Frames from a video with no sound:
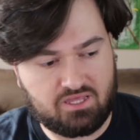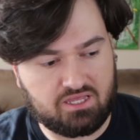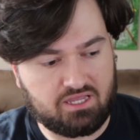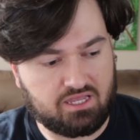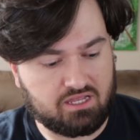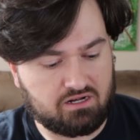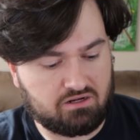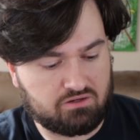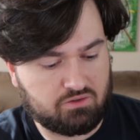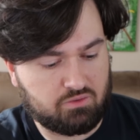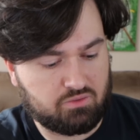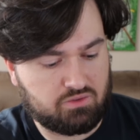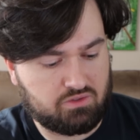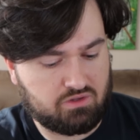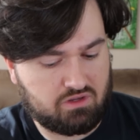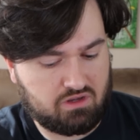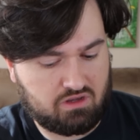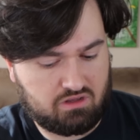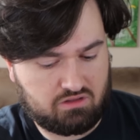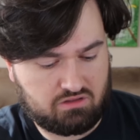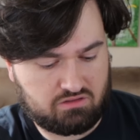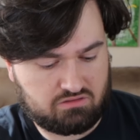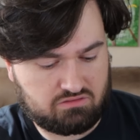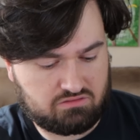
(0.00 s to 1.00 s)
I don't know what you
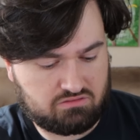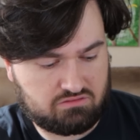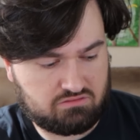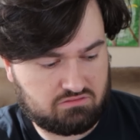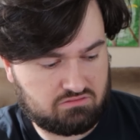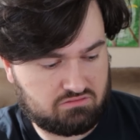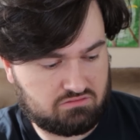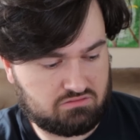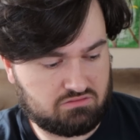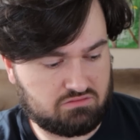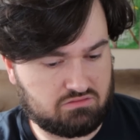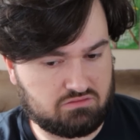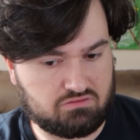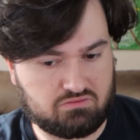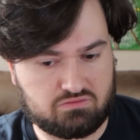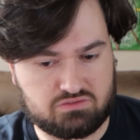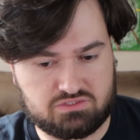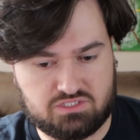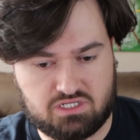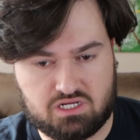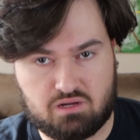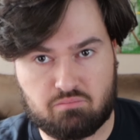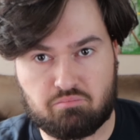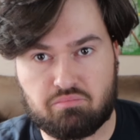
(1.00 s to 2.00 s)
call it.
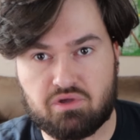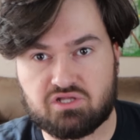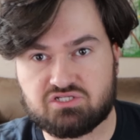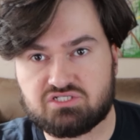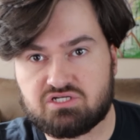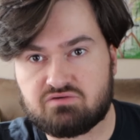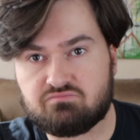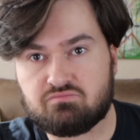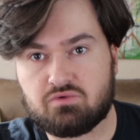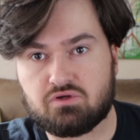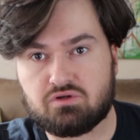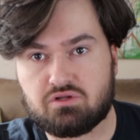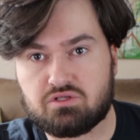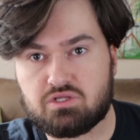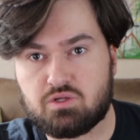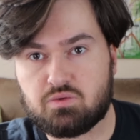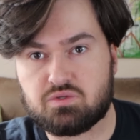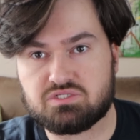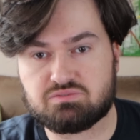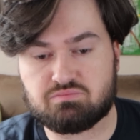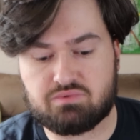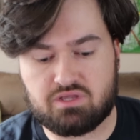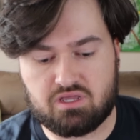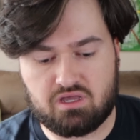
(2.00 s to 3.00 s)
There's like a bunch of them on a
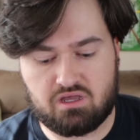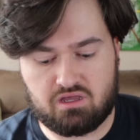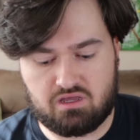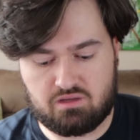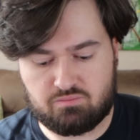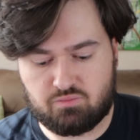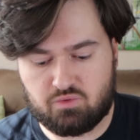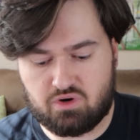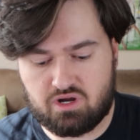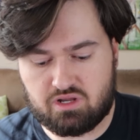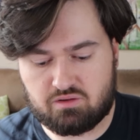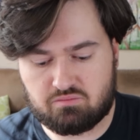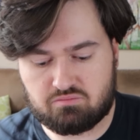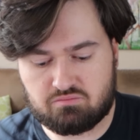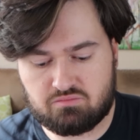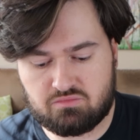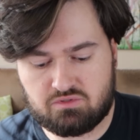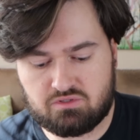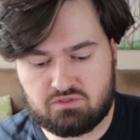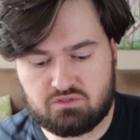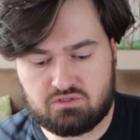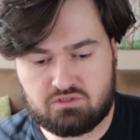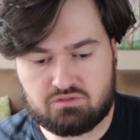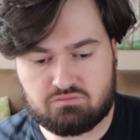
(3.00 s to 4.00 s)
USB hub where I can
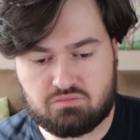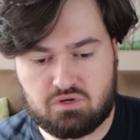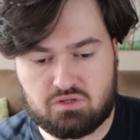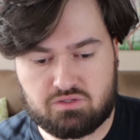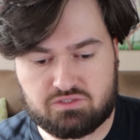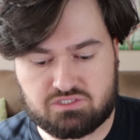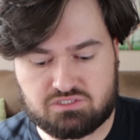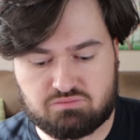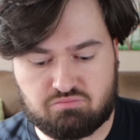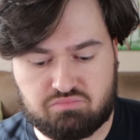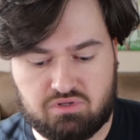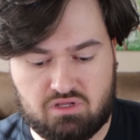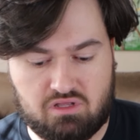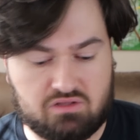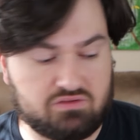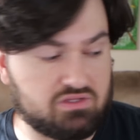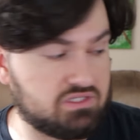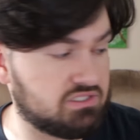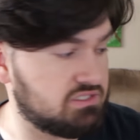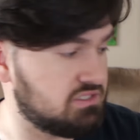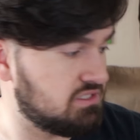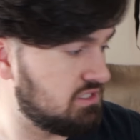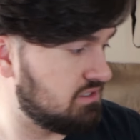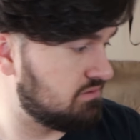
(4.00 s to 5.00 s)
probably just plug this